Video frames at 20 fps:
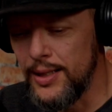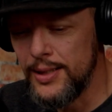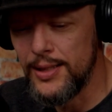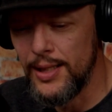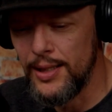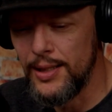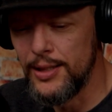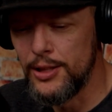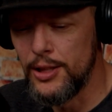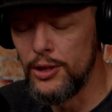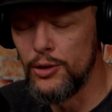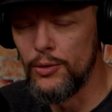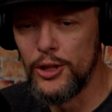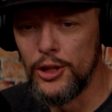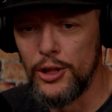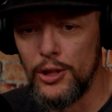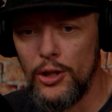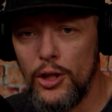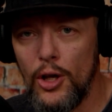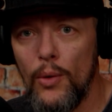is in this
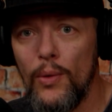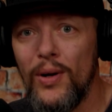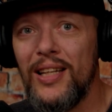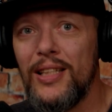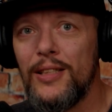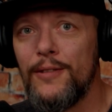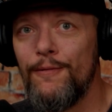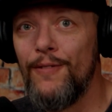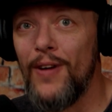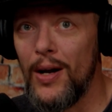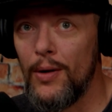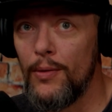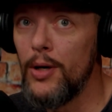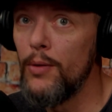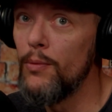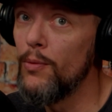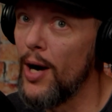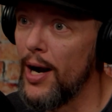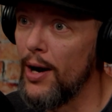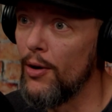situation, though it is very
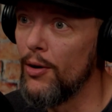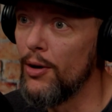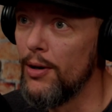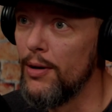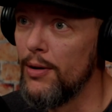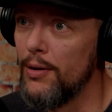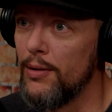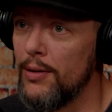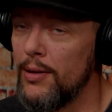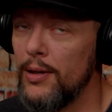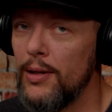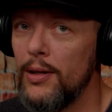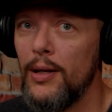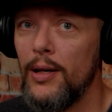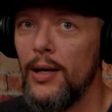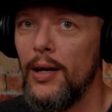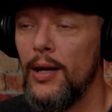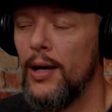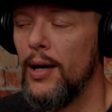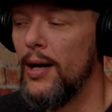rare,
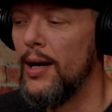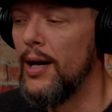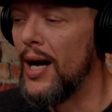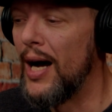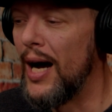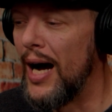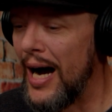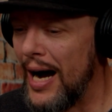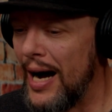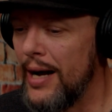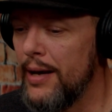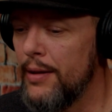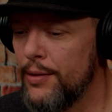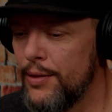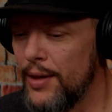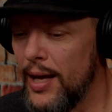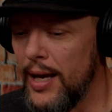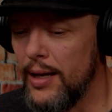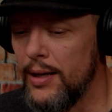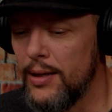I
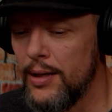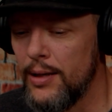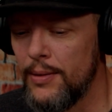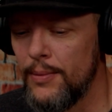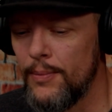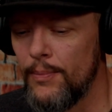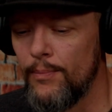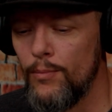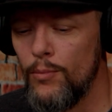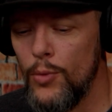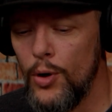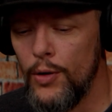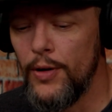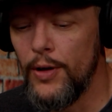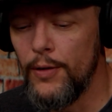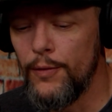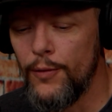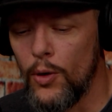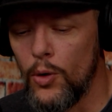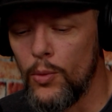think
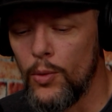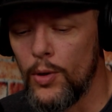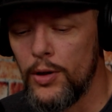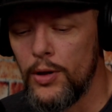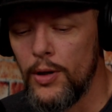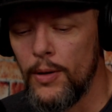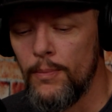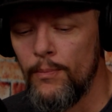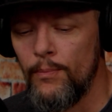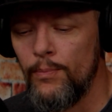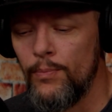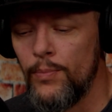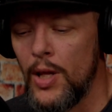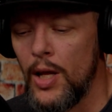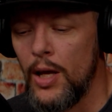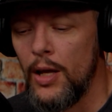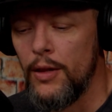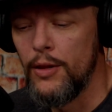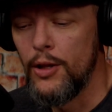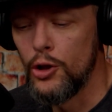moving forward,
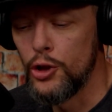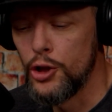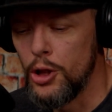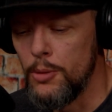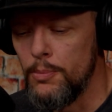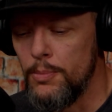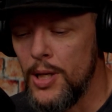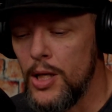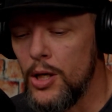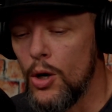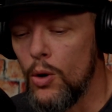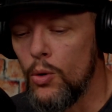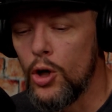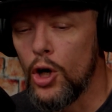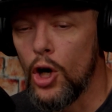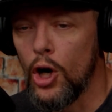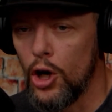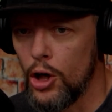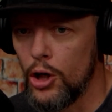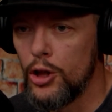there should be no
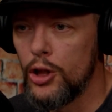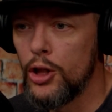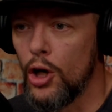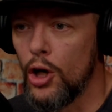card